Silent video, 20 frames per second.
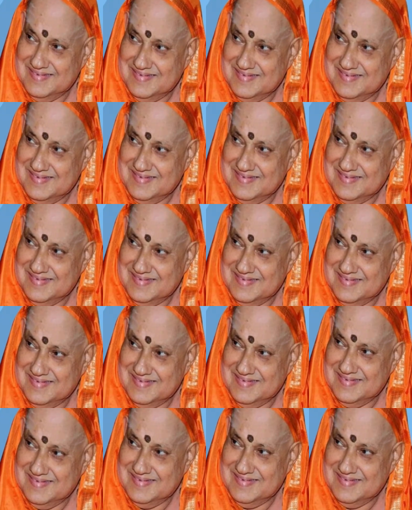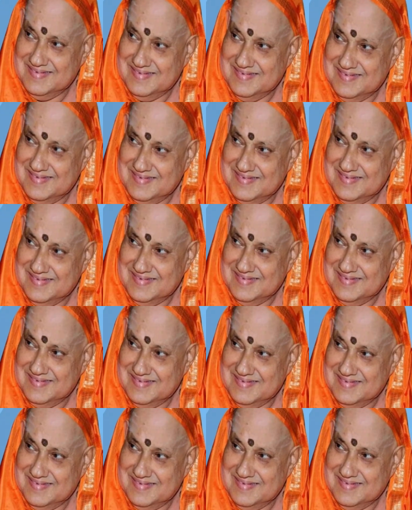
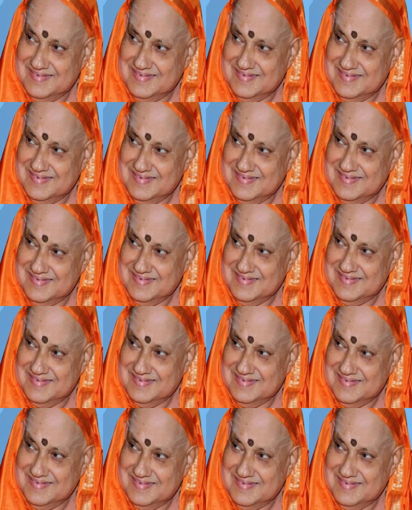Nothing is said.